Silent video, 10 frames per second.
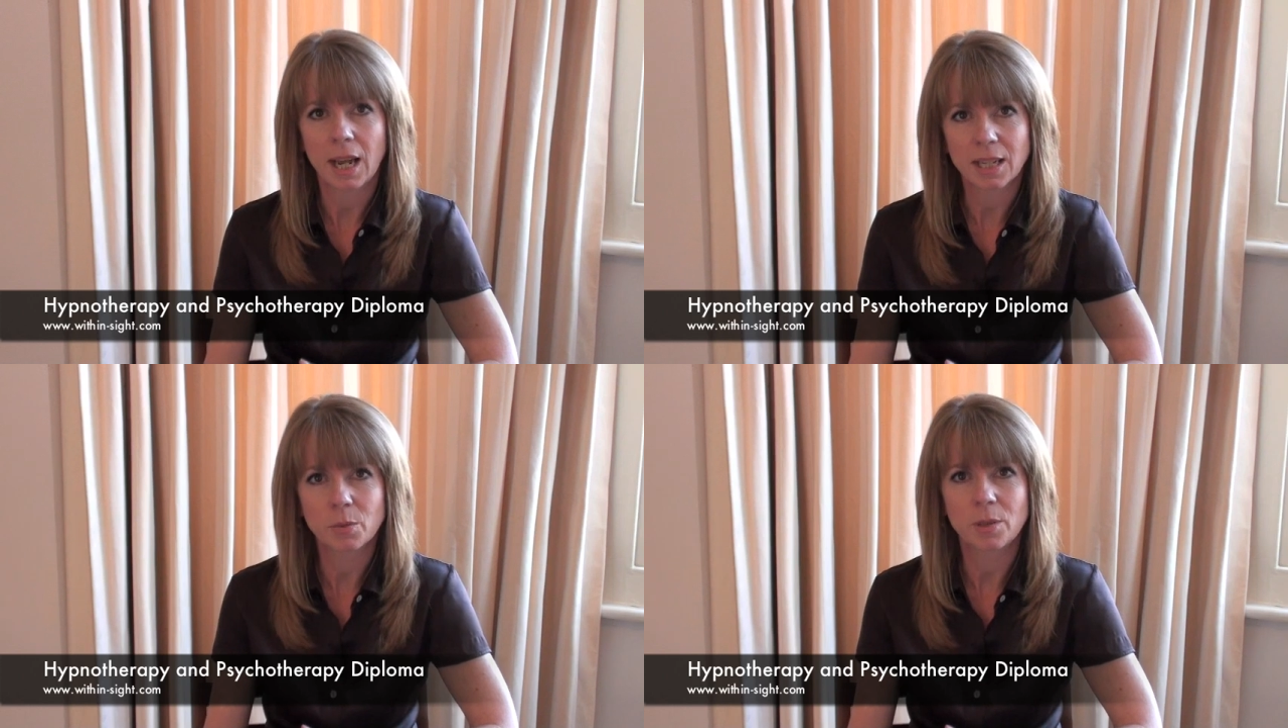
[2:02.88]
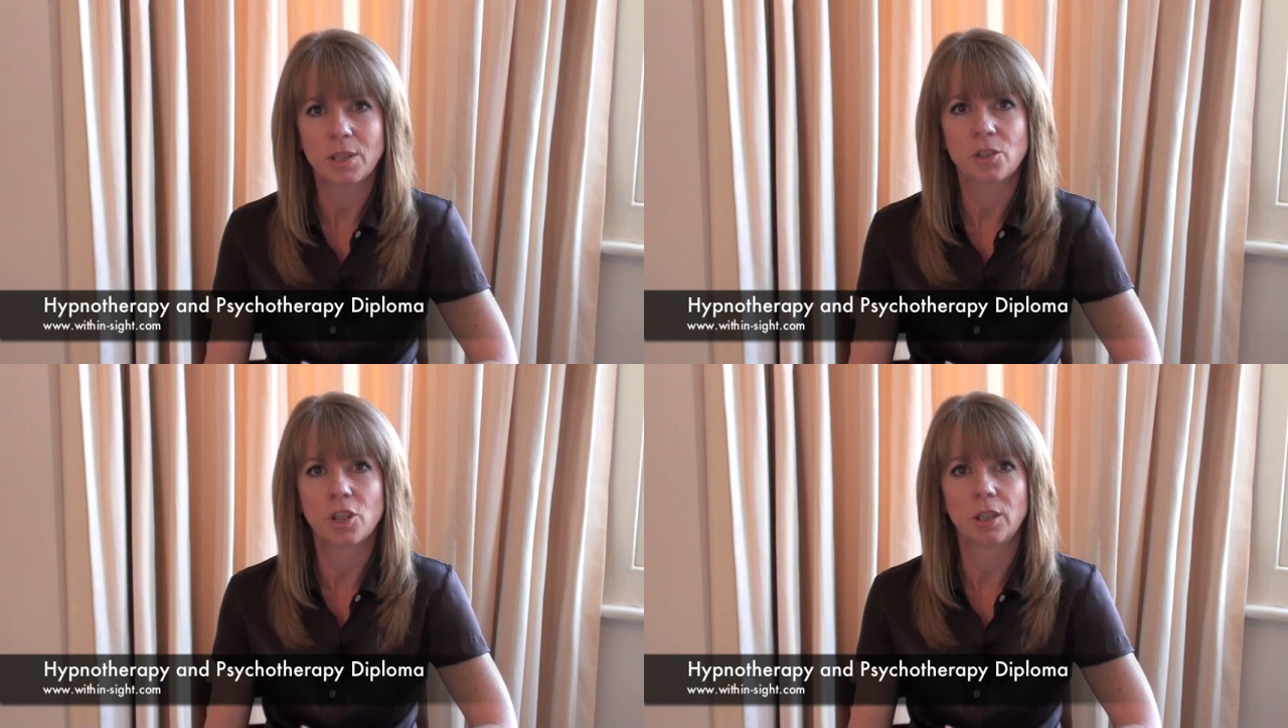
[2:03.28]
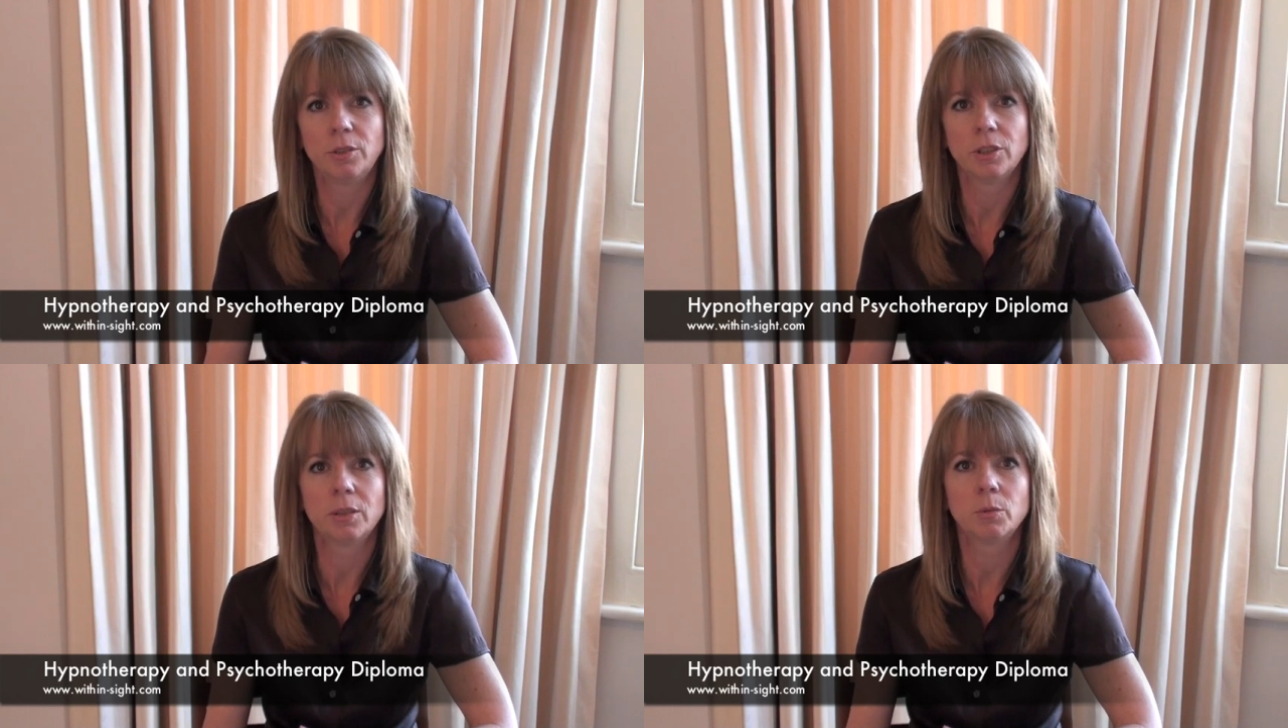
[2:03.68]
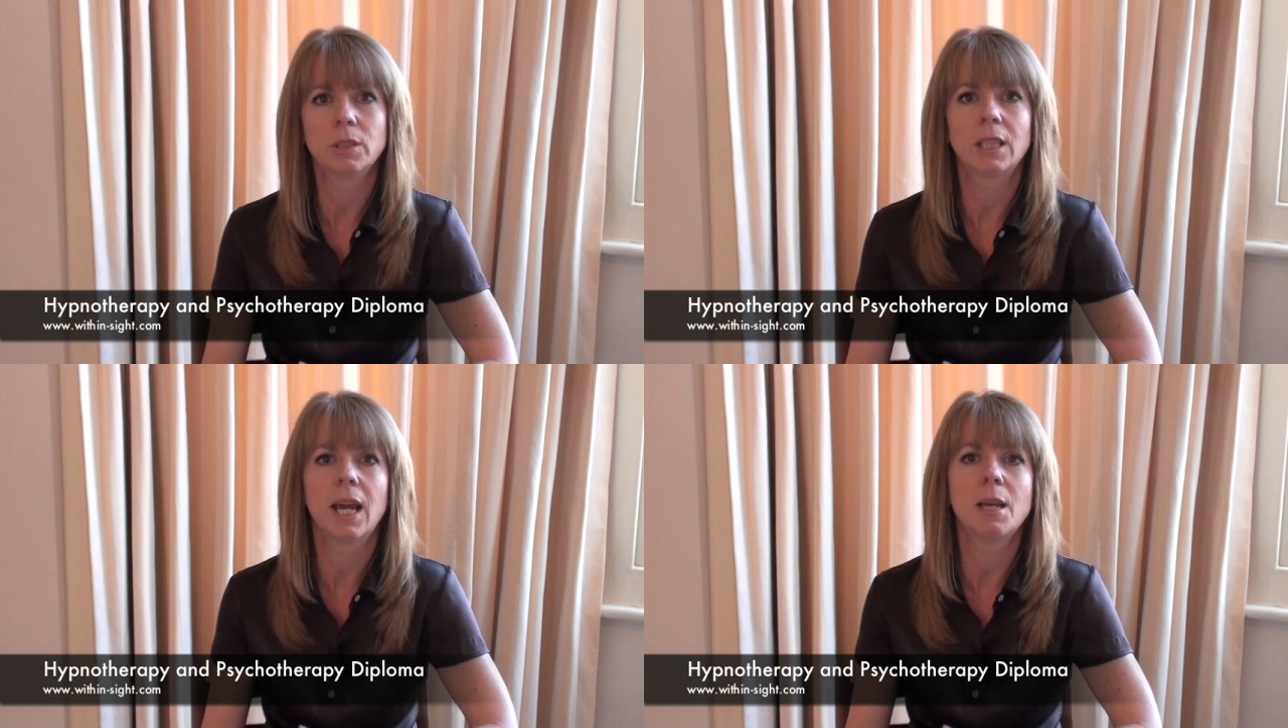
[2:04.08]
connect with his children,
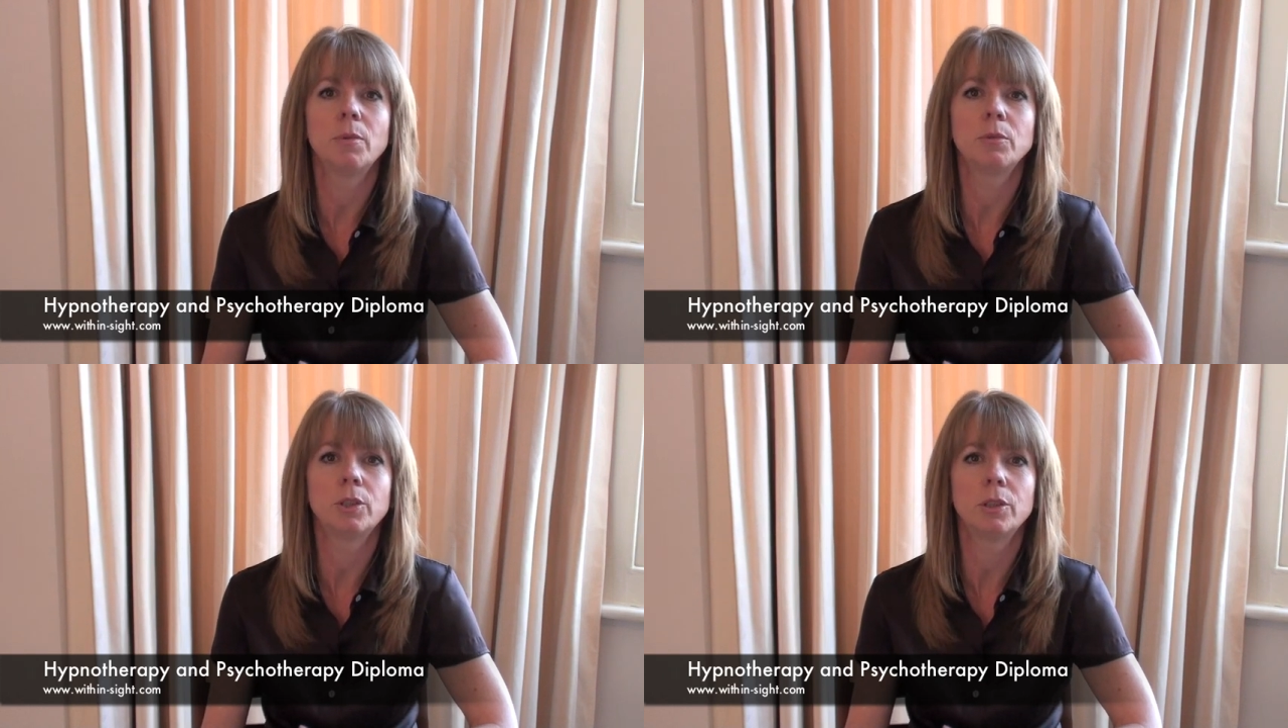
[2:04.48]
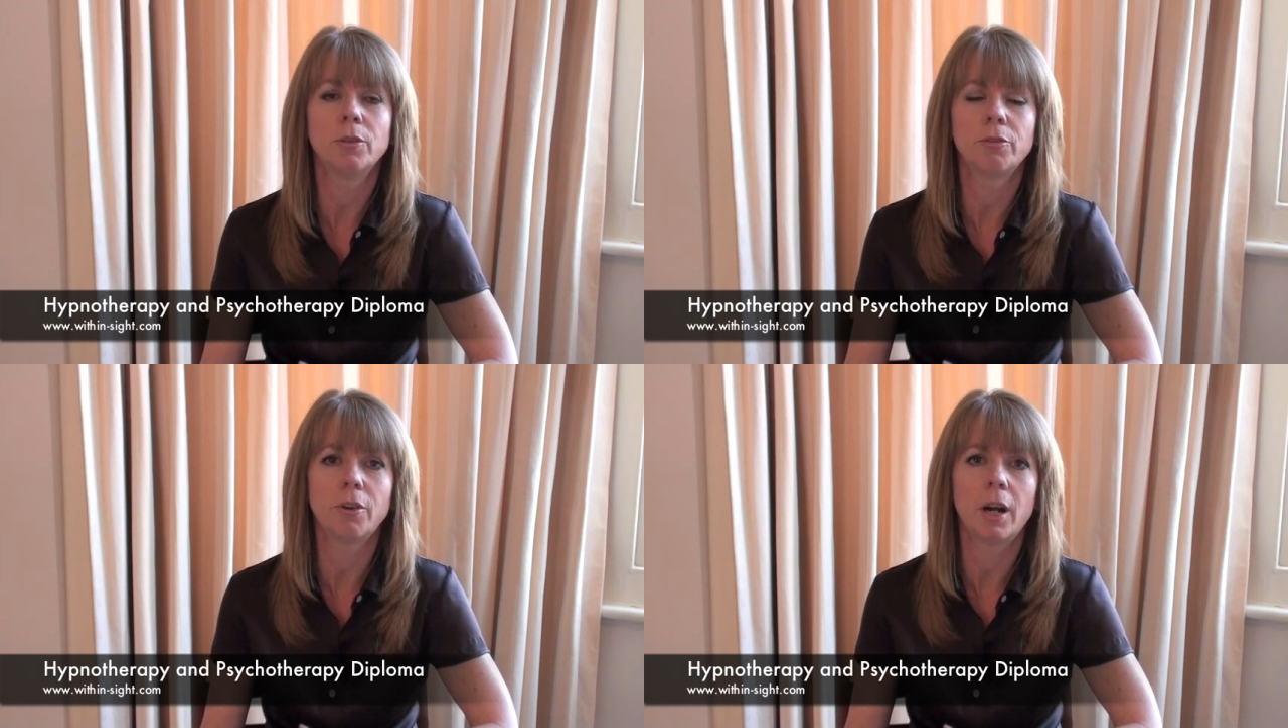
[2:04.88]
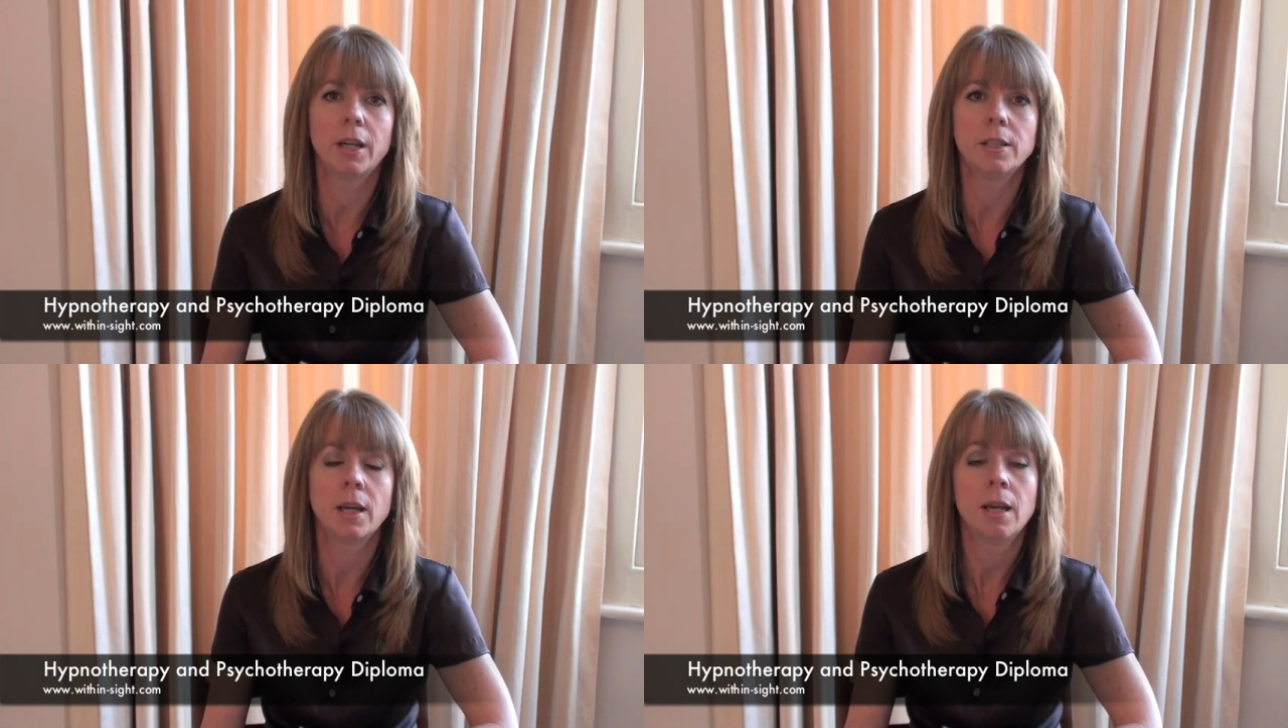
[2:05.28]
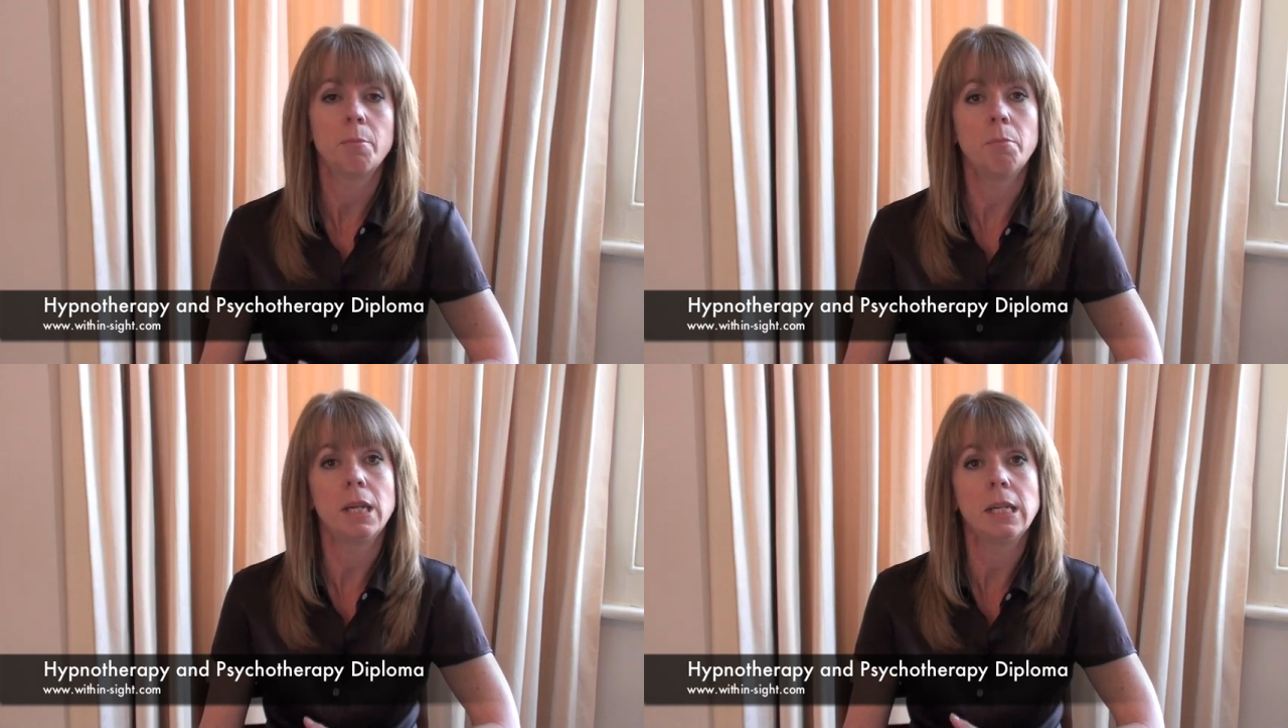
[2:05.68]
was unable to find
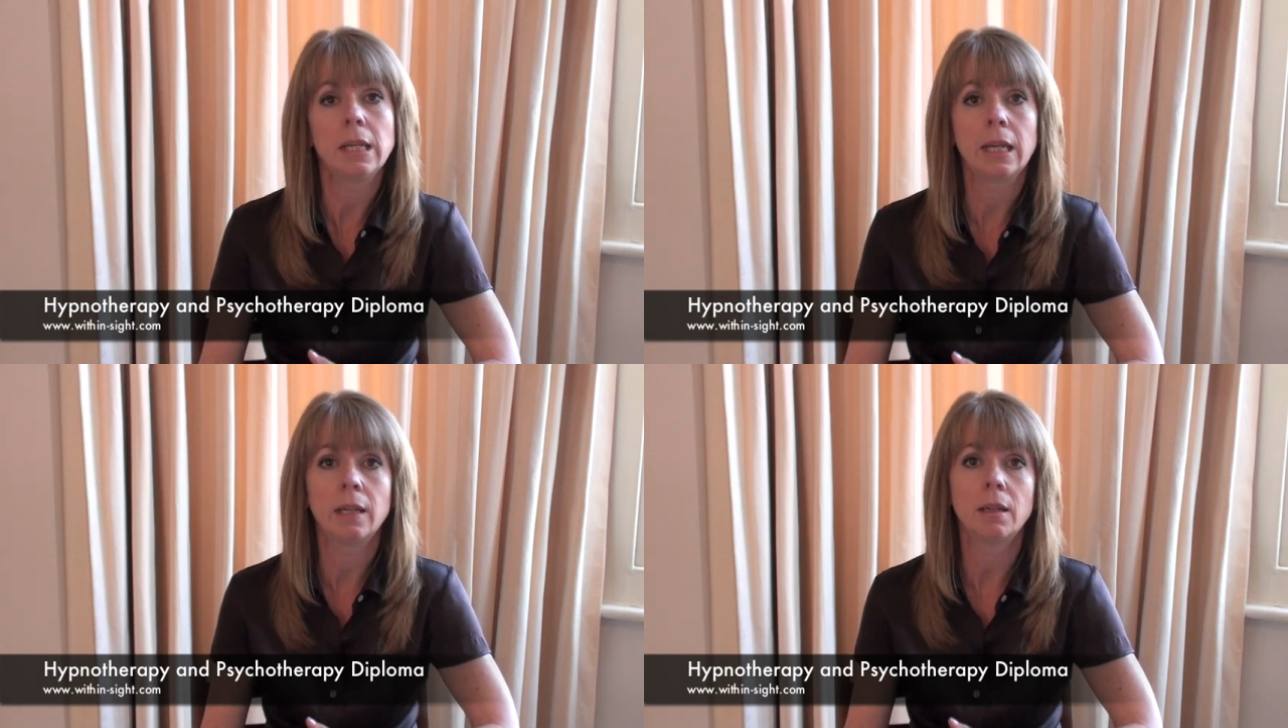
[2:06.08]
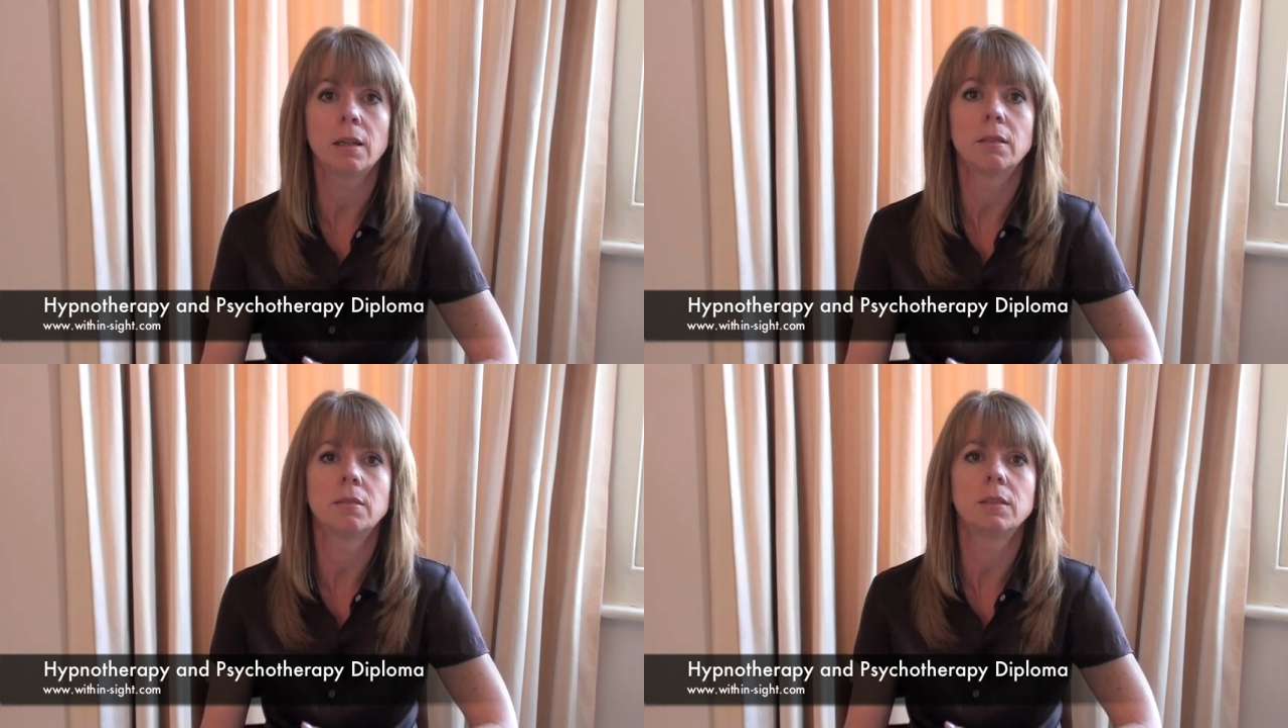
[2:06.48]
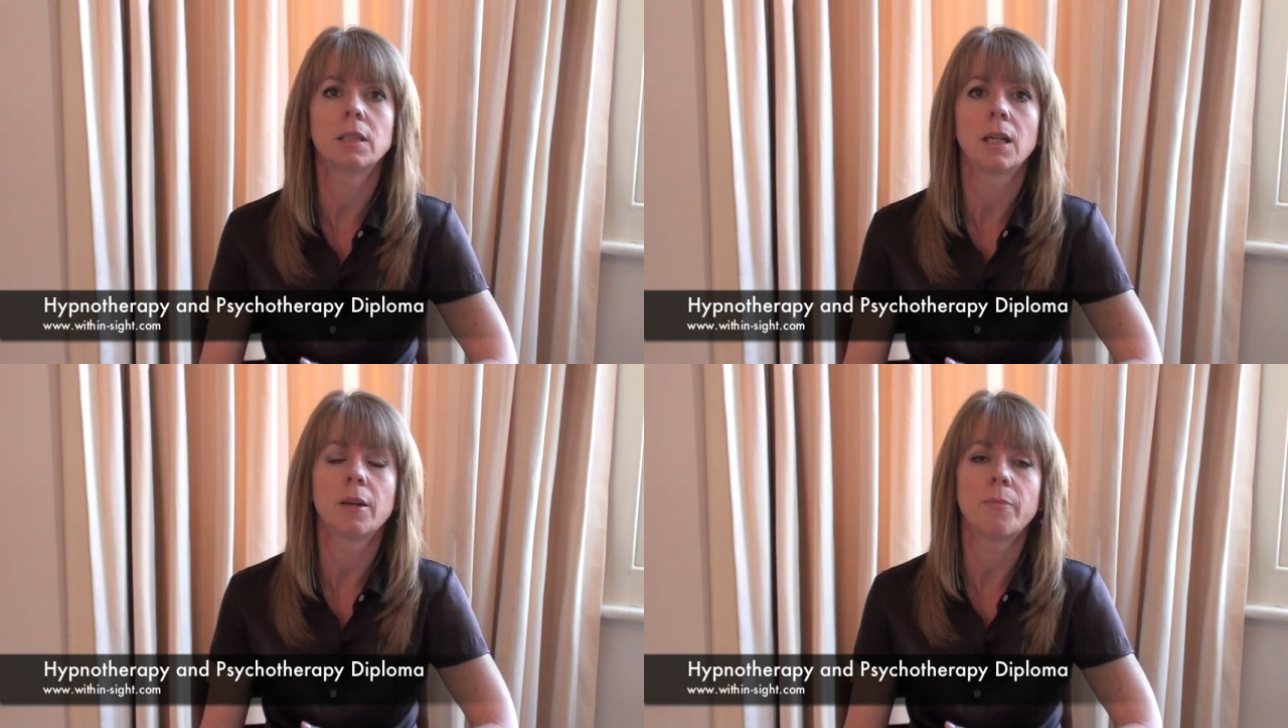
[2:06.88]
meaning and